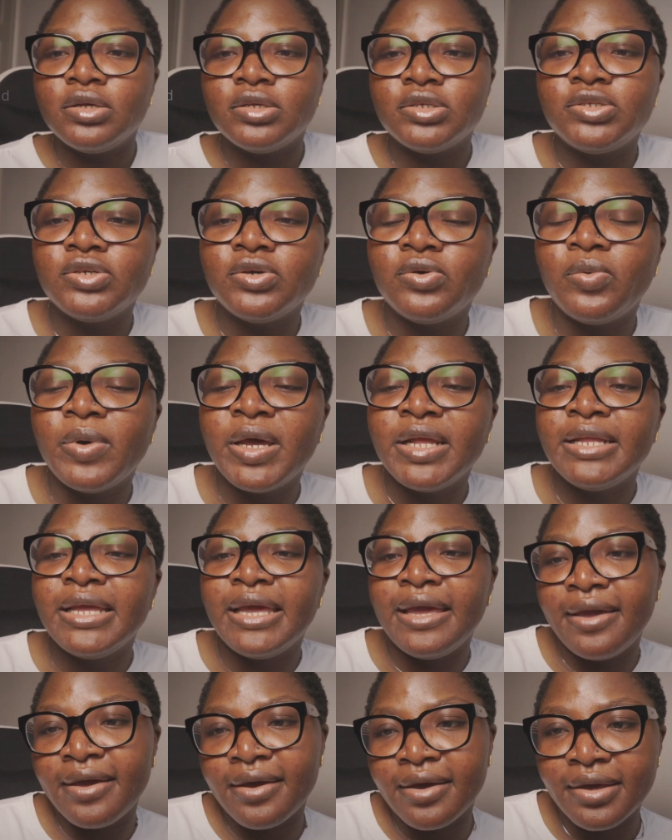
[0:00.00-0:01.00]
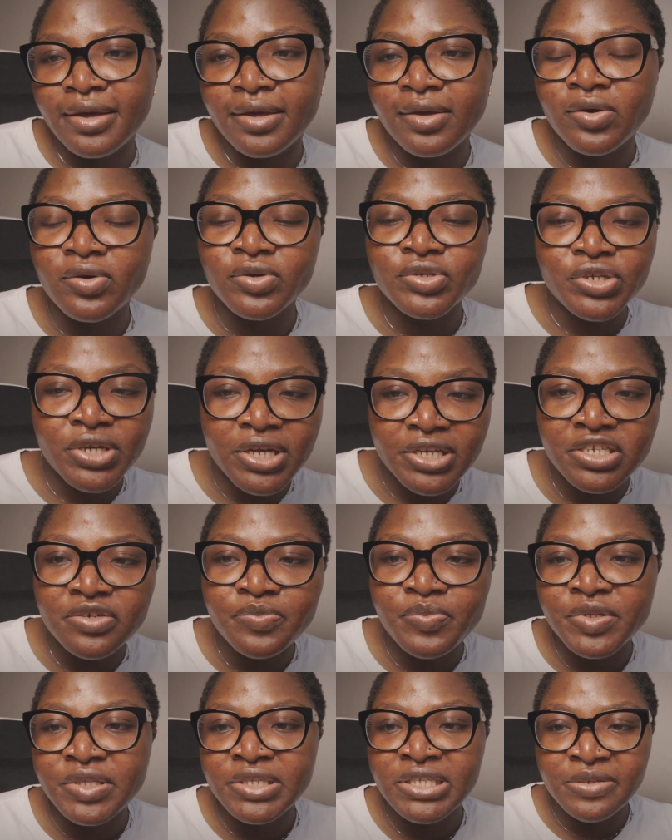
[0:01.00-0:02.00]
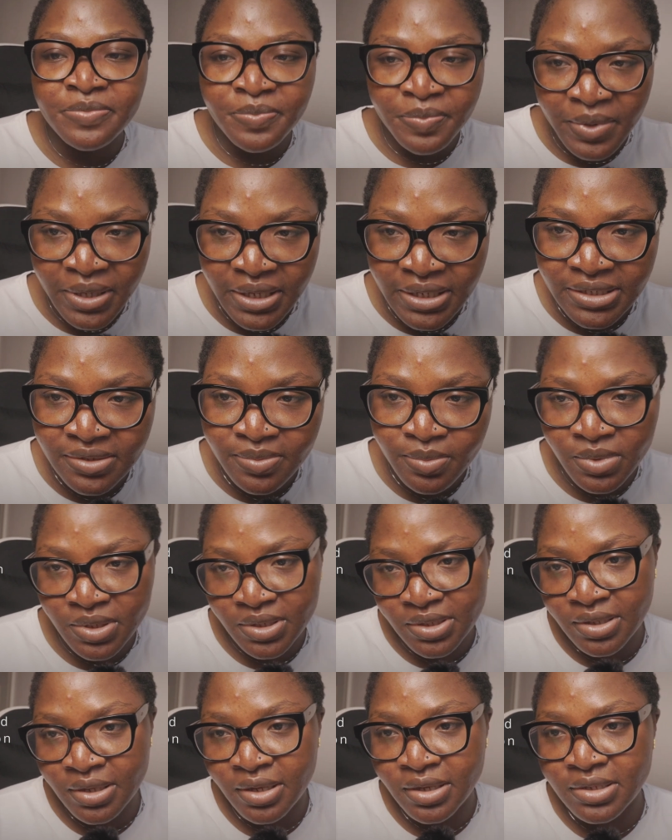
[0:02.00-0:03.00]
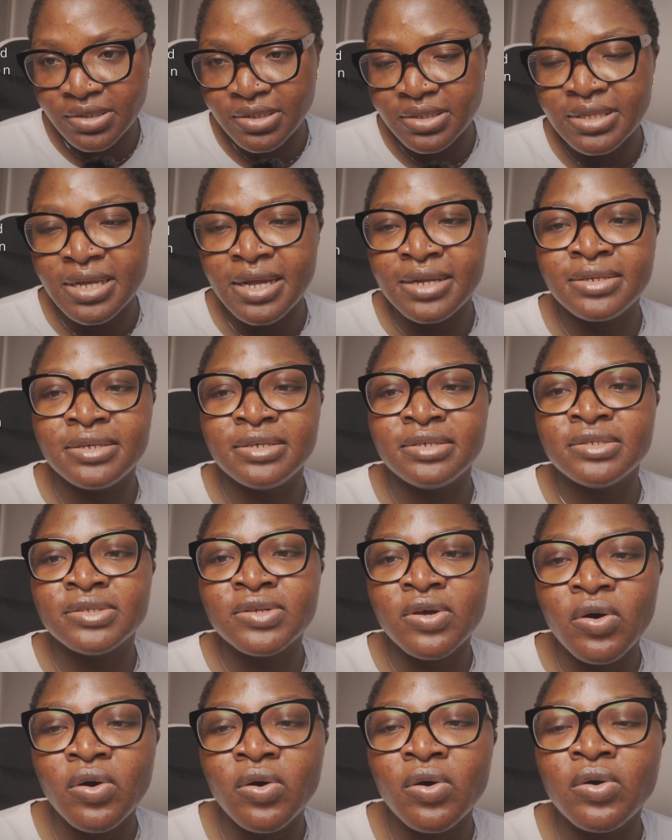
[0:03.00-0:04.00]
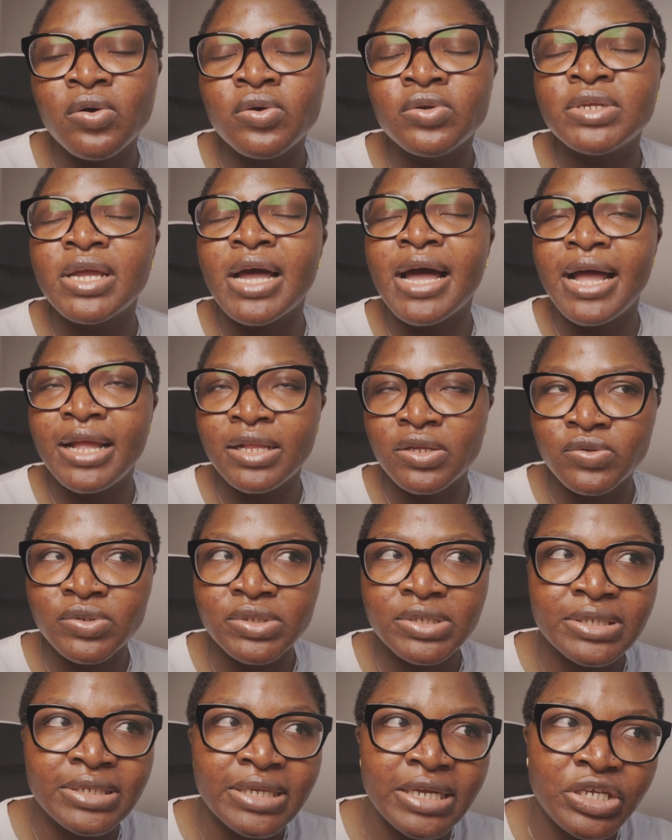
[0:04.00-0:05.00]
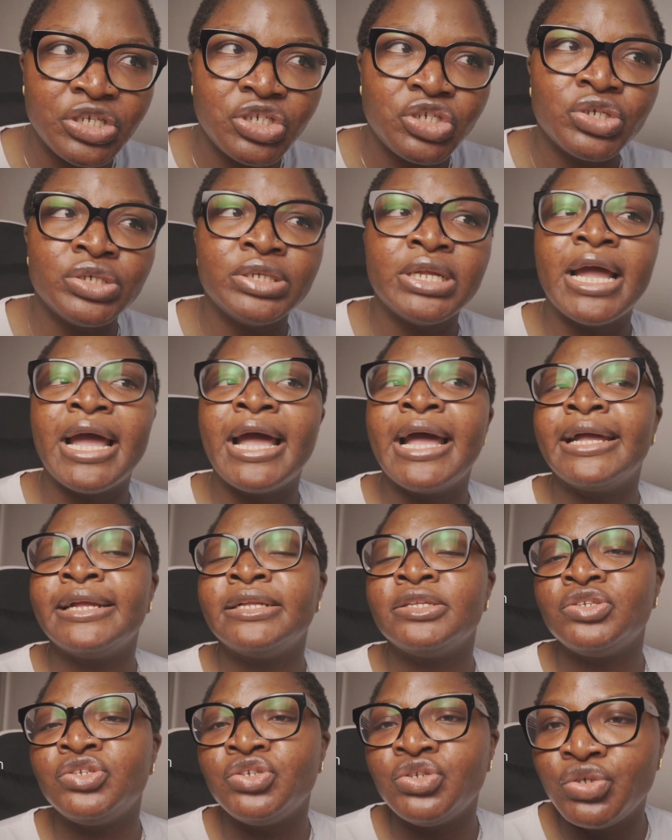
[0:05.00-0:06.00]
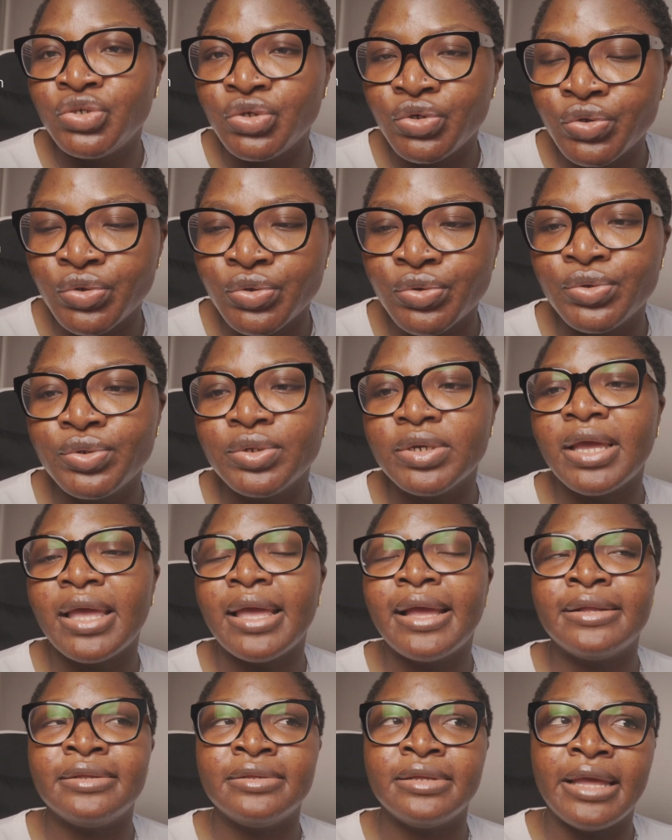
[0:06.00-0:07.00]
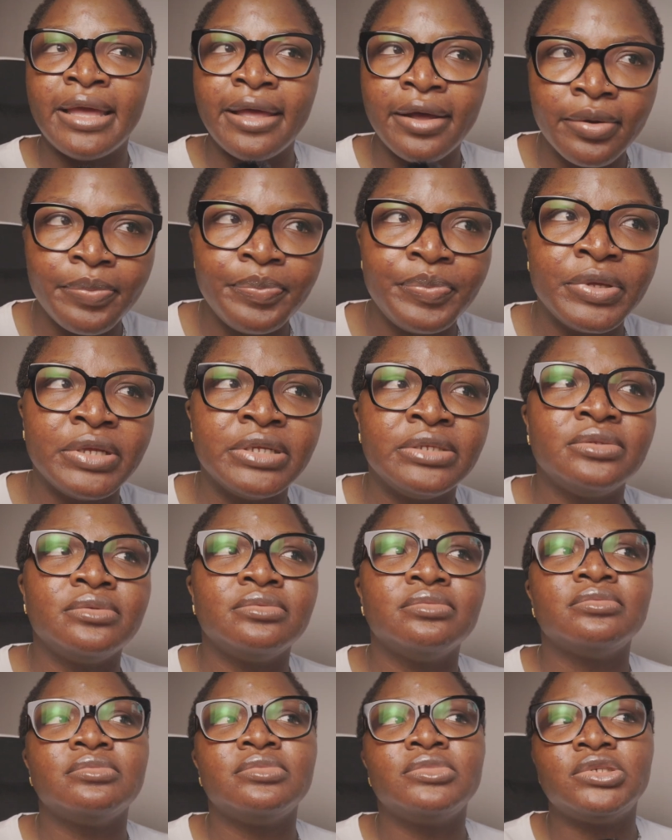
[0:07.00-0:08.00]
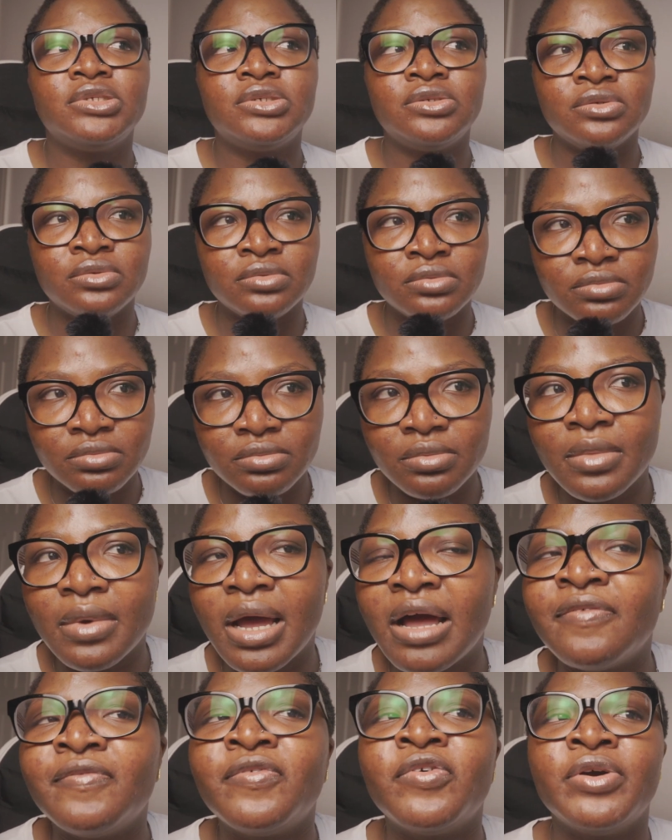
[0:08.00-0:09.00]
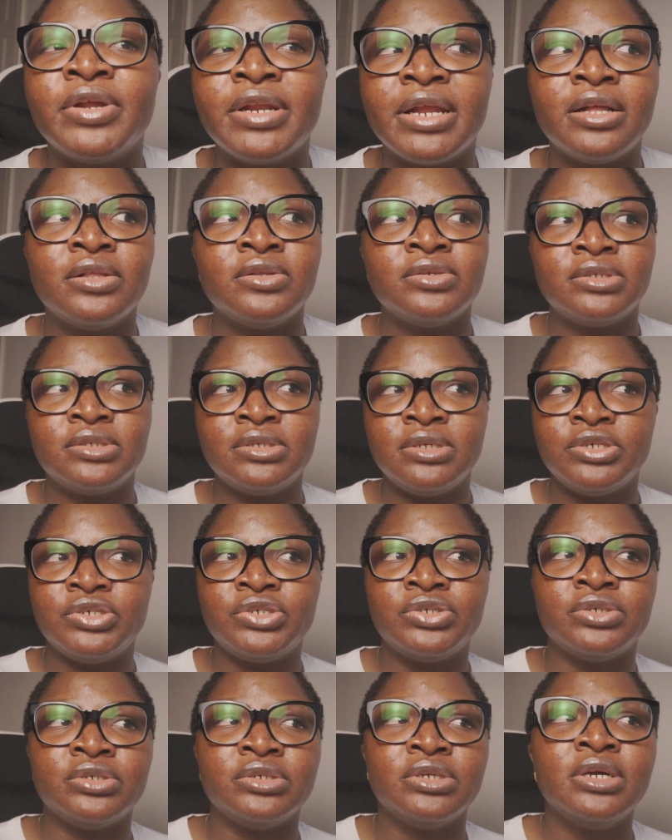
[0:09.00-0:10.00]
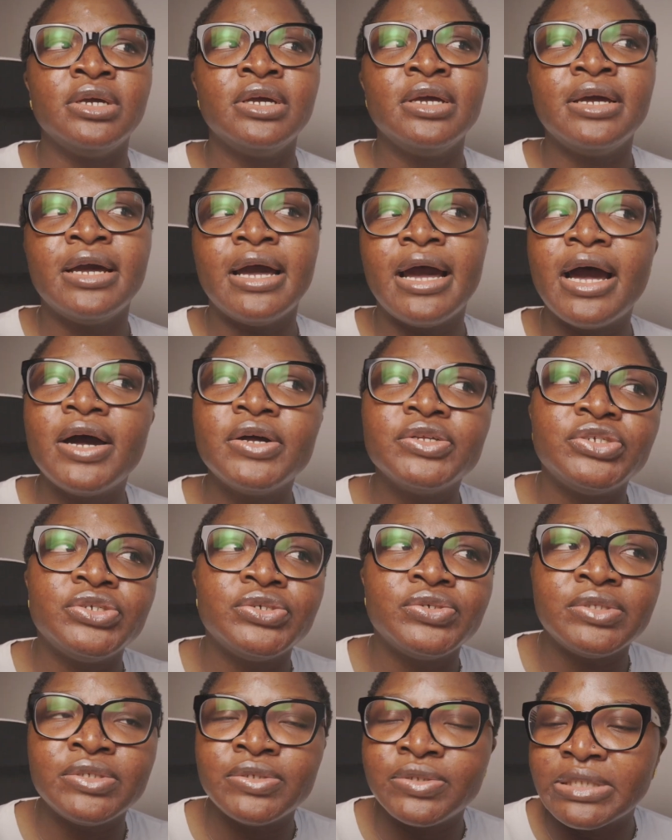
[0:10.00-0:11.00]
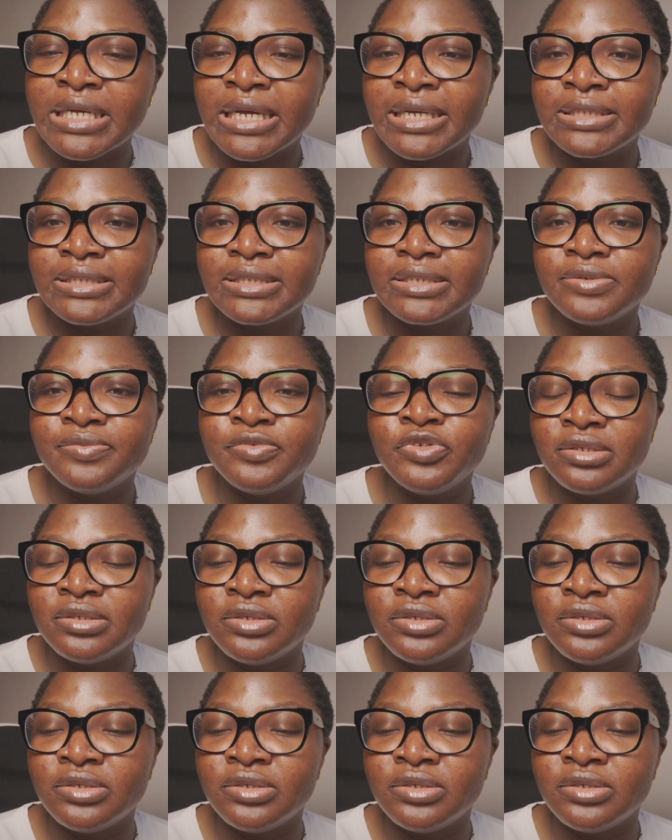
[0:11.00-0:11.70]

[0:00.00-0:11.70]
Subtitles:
So when AI or ChatGPT makes mistakes, that is called hallucination, and you can help it to avoid hallucination. How do you do that?